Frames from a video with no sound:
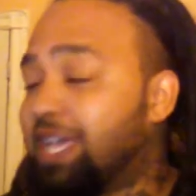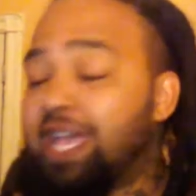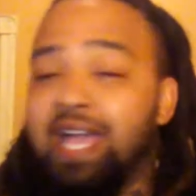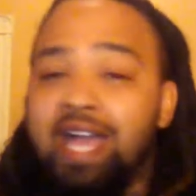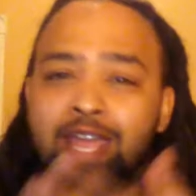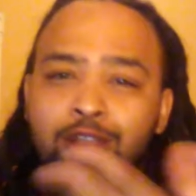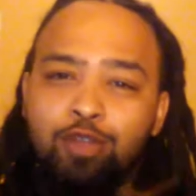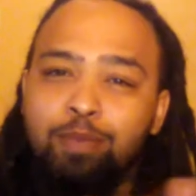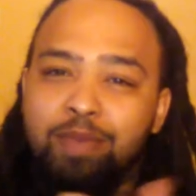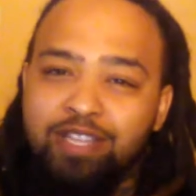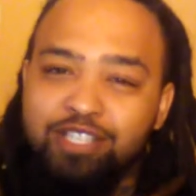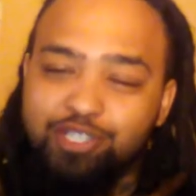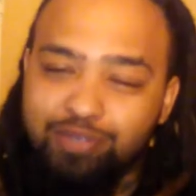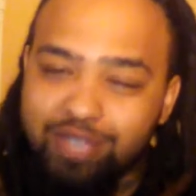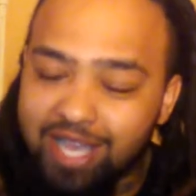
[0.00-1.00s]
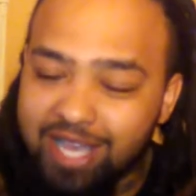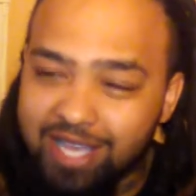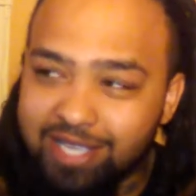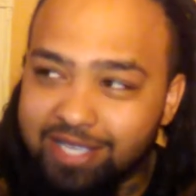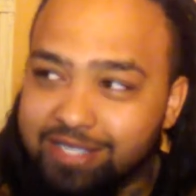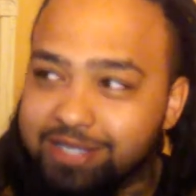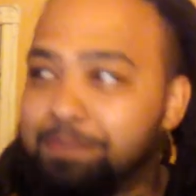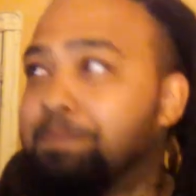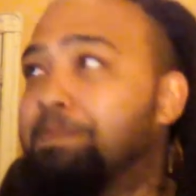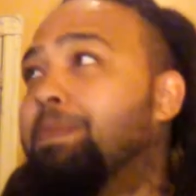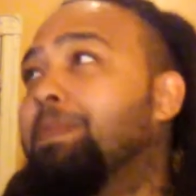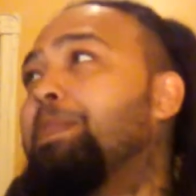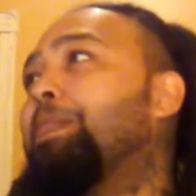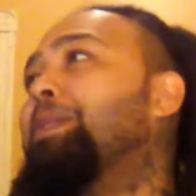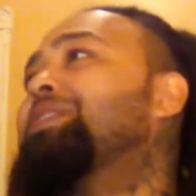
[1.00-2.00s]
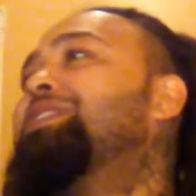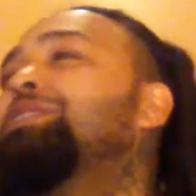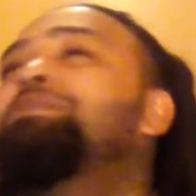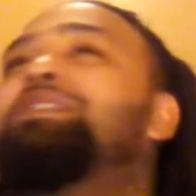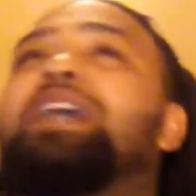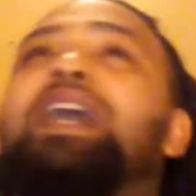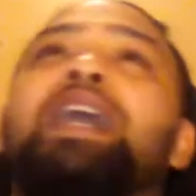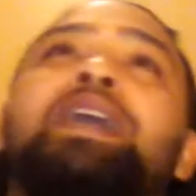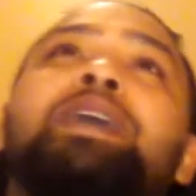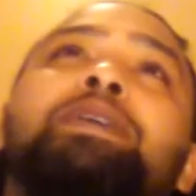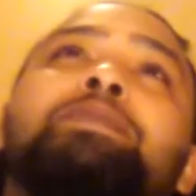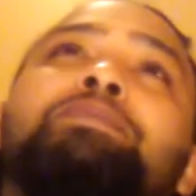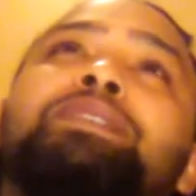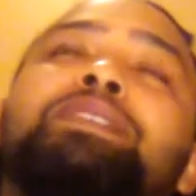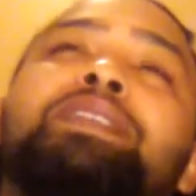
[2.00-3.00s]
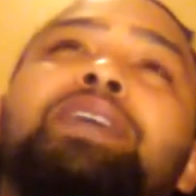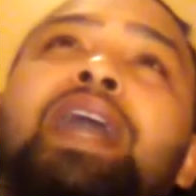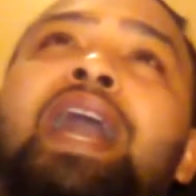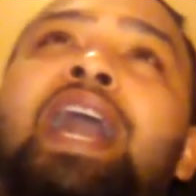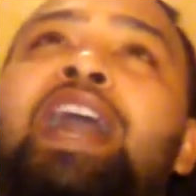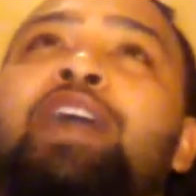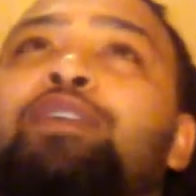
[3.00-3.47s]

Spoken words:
I don't know about you guys. Sometimes I